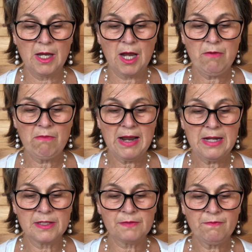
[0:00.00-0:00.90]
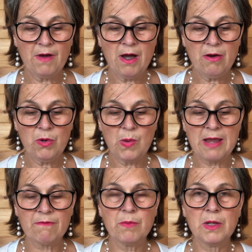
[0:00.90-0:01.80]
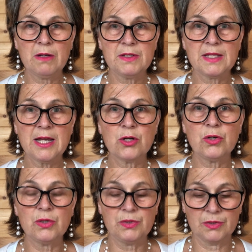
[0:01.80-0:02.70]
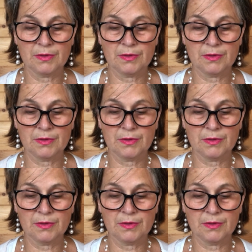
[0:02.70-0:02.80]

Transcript: and ran as far away from her as I could.